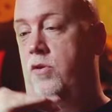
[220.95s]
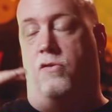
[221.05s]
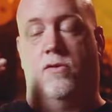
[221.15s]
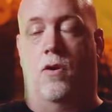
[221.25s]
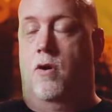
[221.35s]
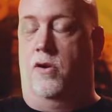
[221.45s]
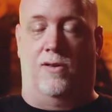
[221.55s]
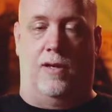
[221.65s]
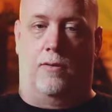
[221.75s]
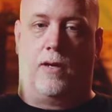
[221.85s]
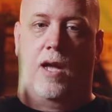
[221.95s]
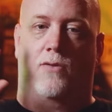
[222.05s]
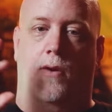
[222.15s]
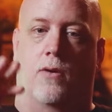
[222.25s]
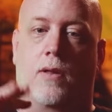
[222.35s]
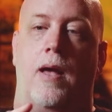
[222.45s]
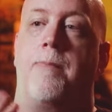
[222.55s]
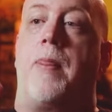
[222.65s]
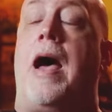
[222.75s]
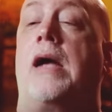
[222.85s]
which is the hardest thing on God's green earth.
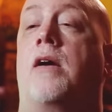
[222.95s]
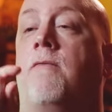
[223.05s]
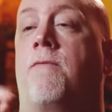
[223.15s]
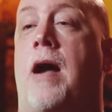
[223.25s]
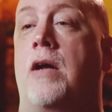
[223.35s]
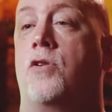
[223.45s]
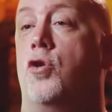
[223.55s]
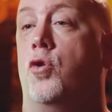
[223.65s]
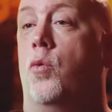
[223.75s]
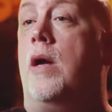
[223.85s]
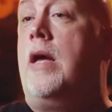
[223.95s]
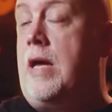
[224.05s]
I can find you